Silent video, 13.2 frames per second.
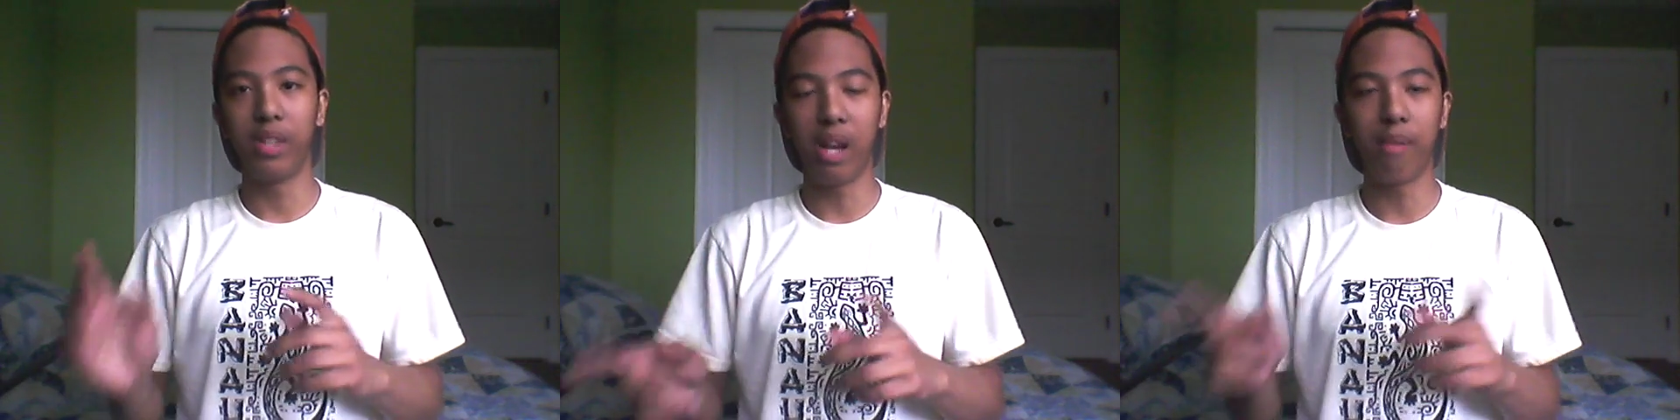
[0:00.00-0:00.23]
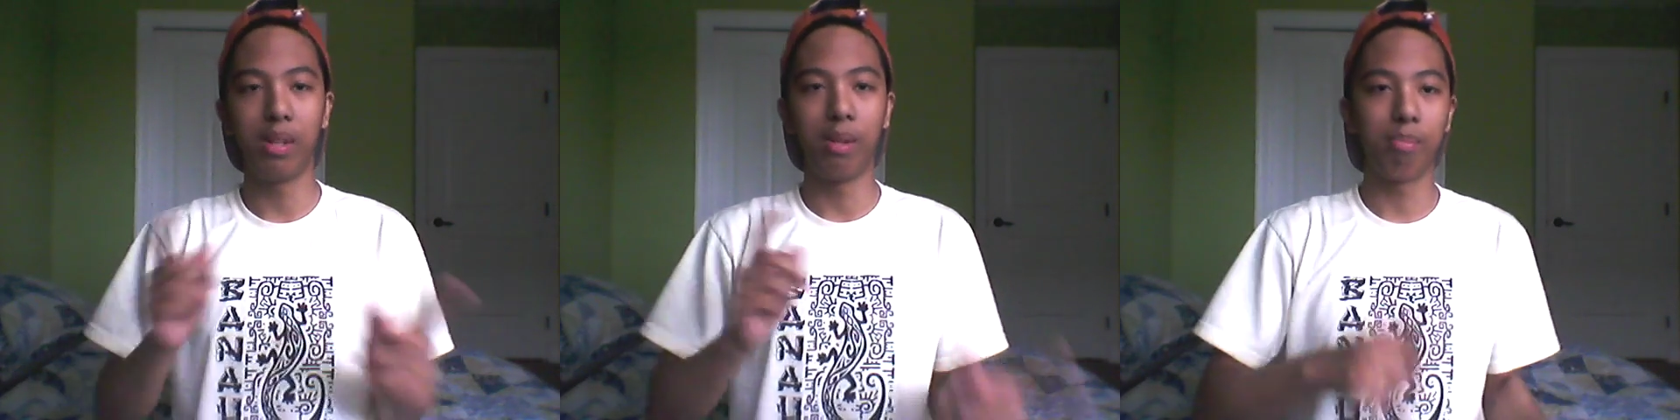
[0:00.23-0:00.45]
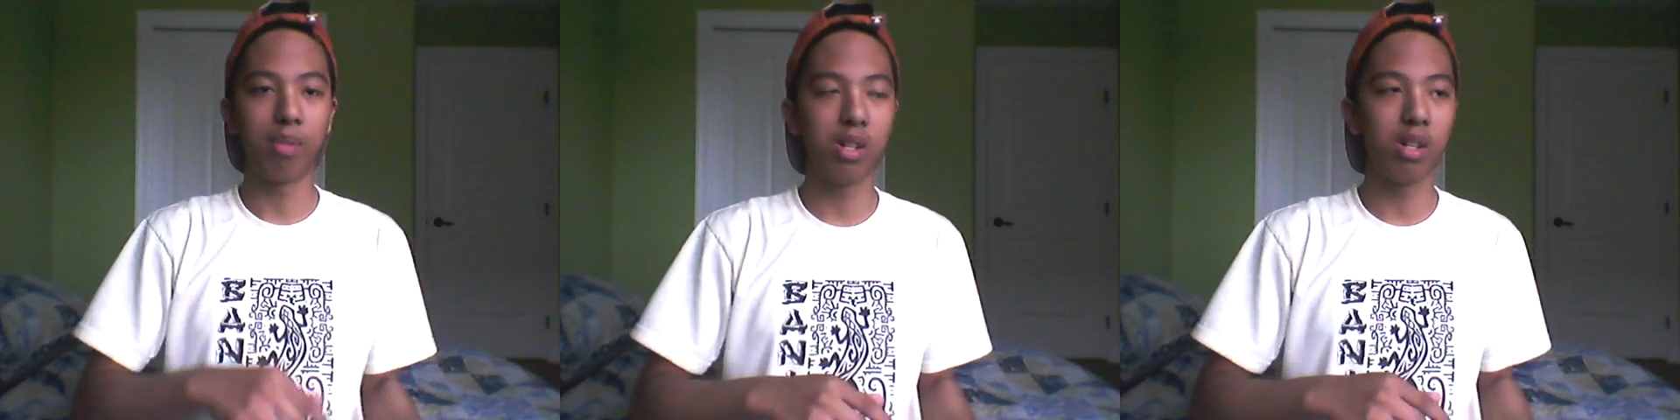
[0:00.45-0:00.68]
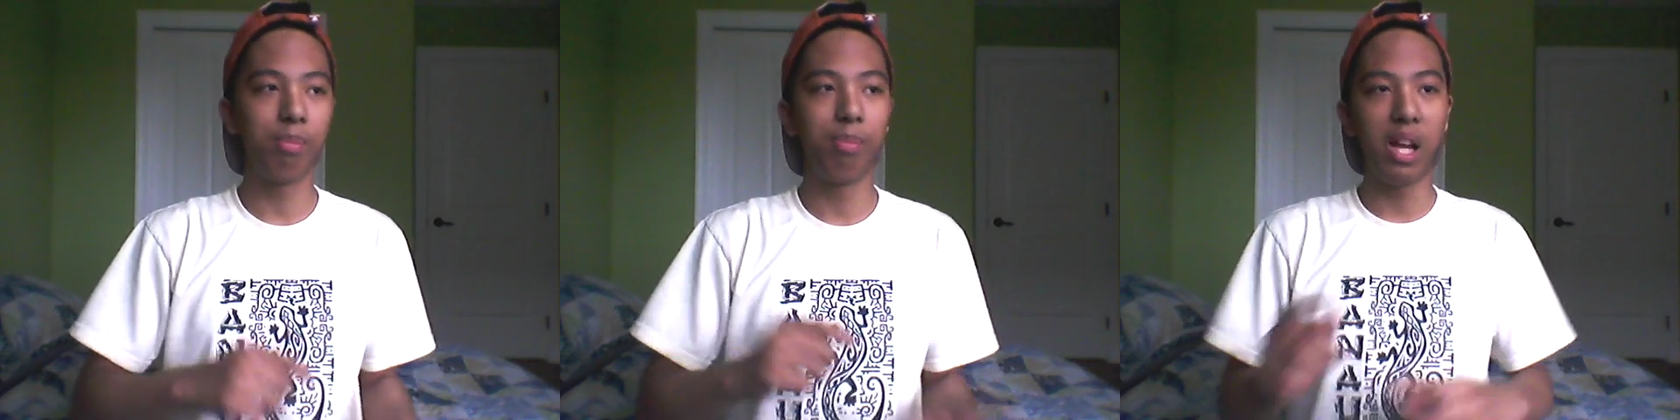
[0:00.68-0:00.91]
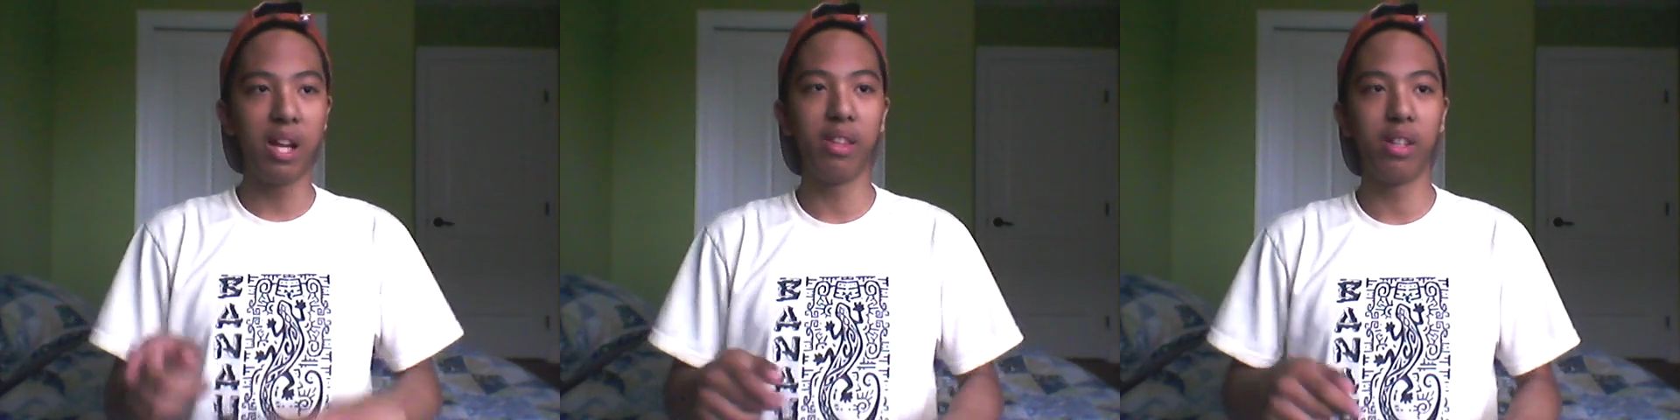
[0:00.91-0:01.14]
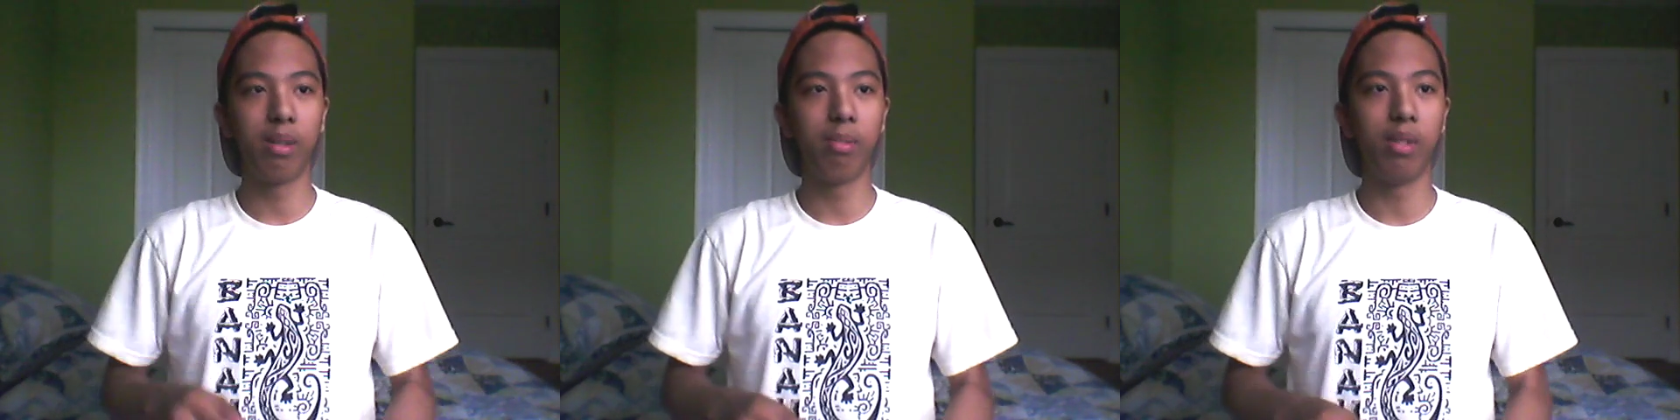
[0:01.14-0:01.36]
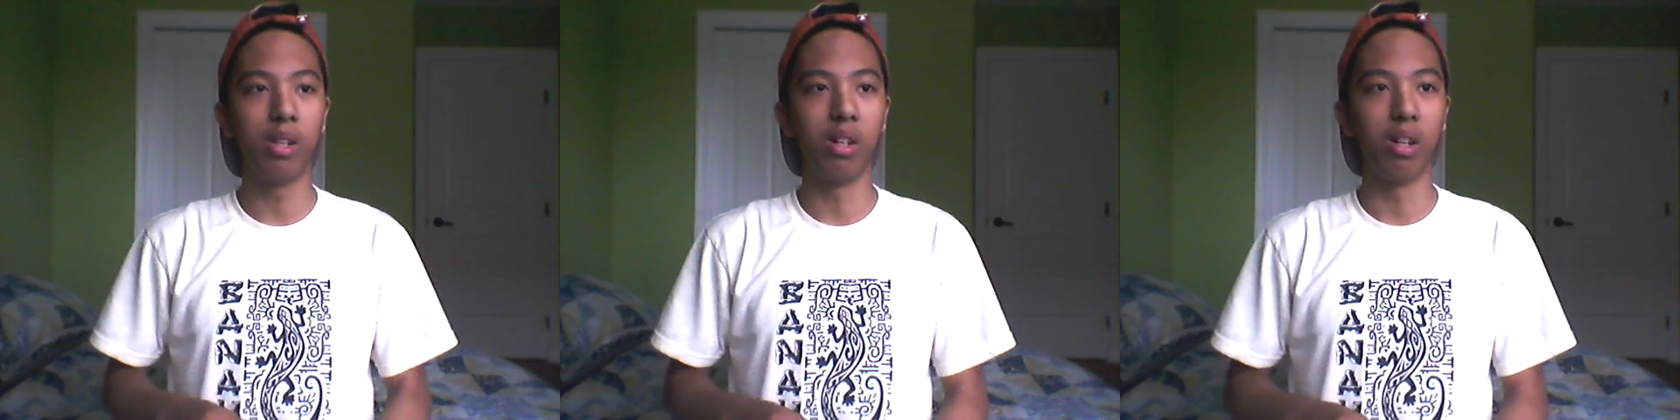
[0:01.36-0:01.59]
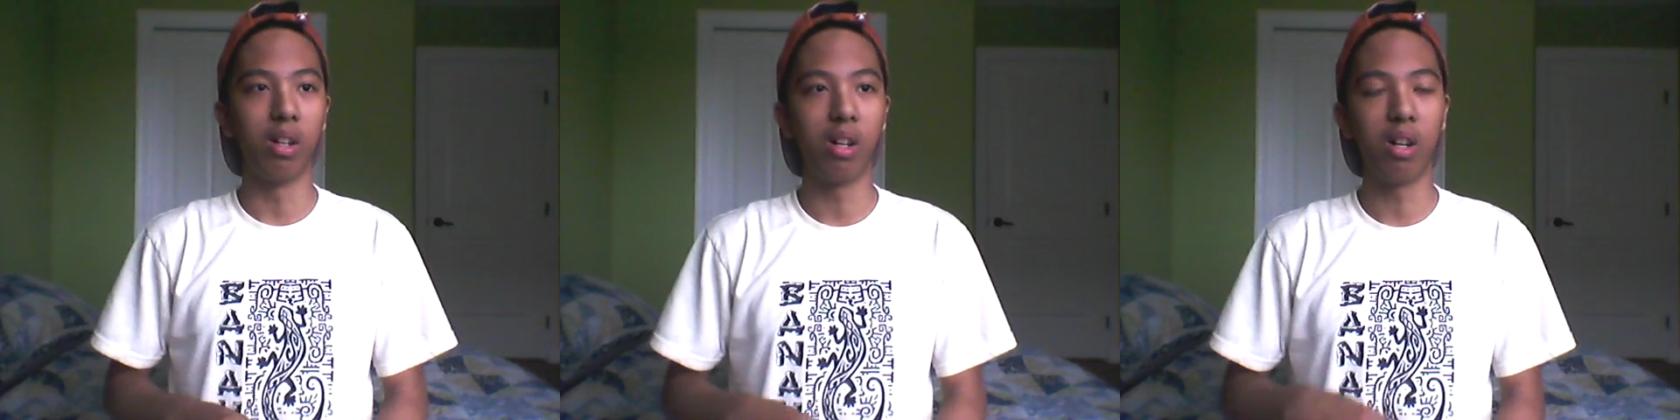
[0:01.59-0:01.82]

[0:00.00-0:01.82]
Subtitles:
Diamond and Pearl Platinum, or...